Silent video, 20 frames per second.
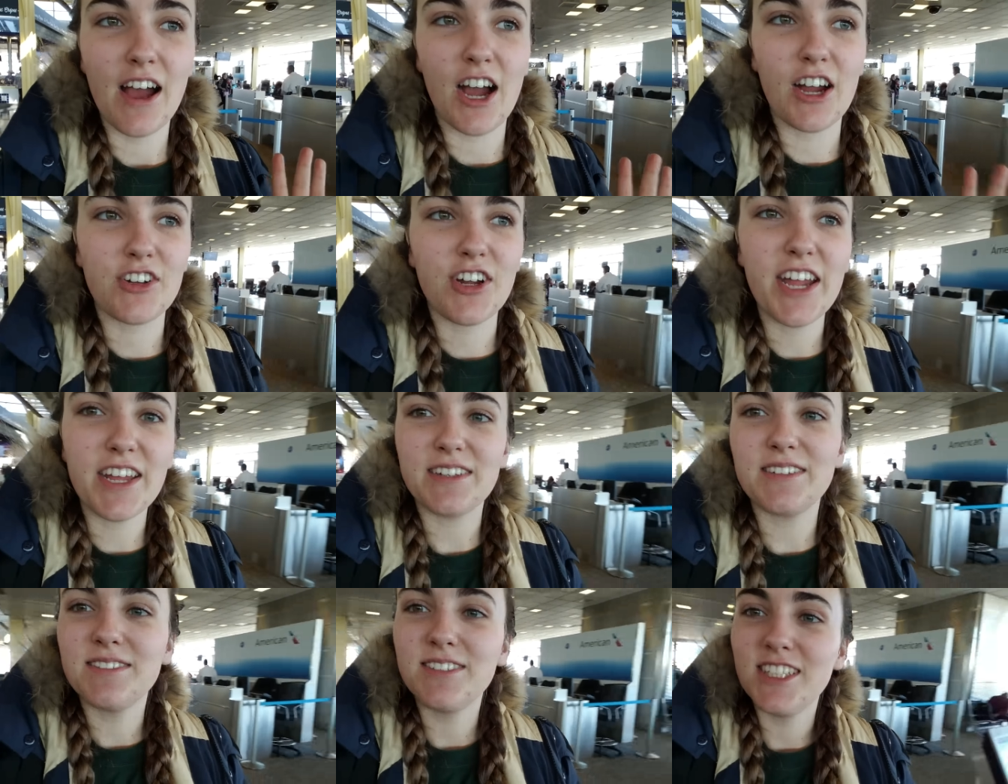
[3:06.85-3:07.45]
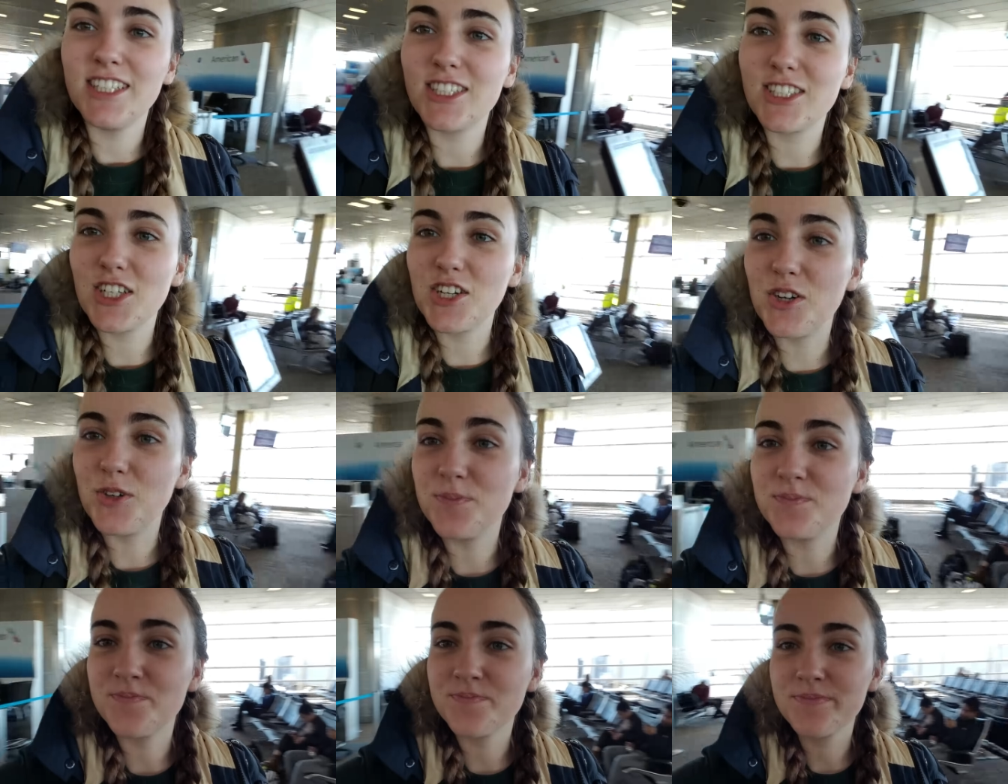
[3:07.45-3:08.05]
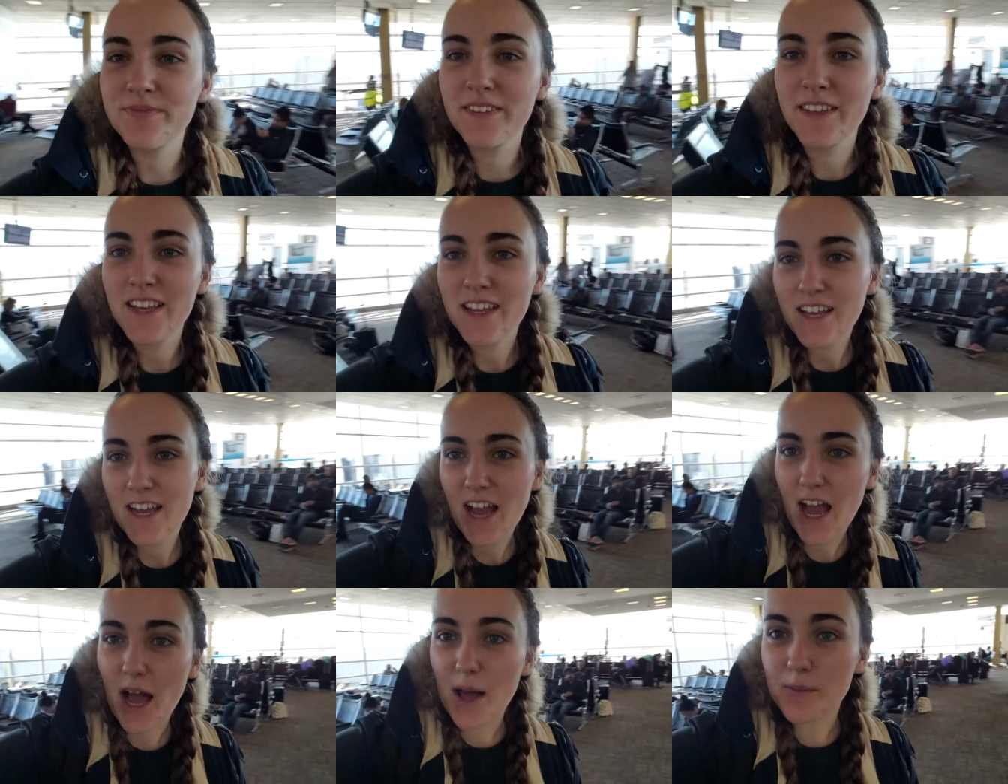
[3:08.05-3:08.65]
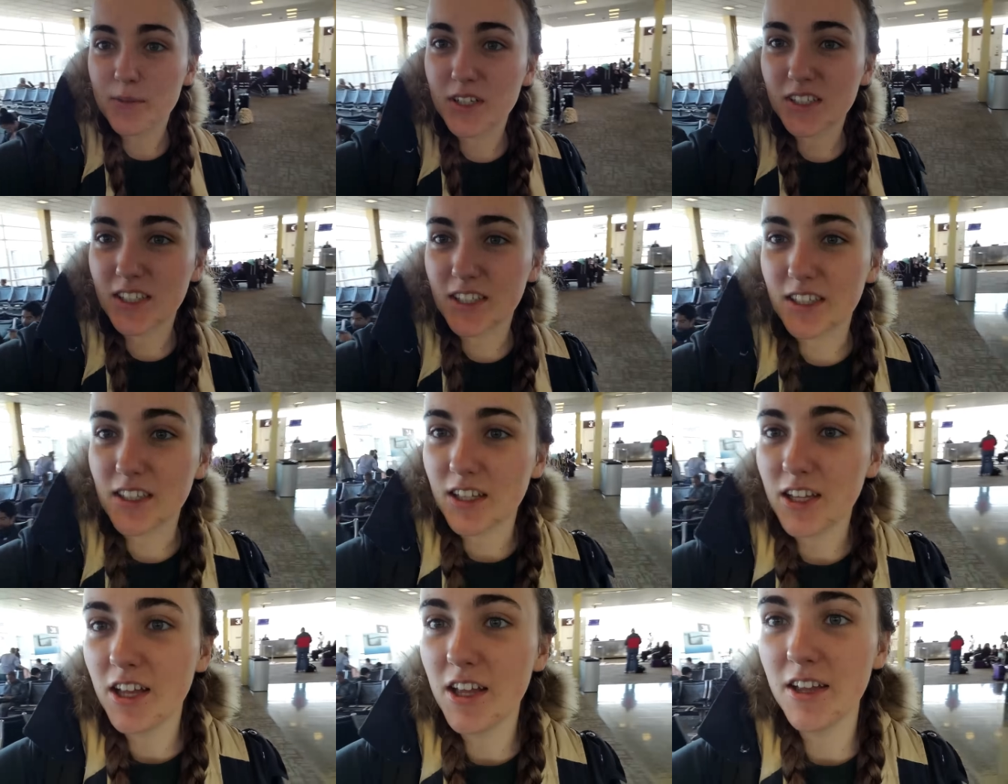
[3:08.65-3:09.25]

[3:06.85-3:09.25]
Alright, so I'm gonna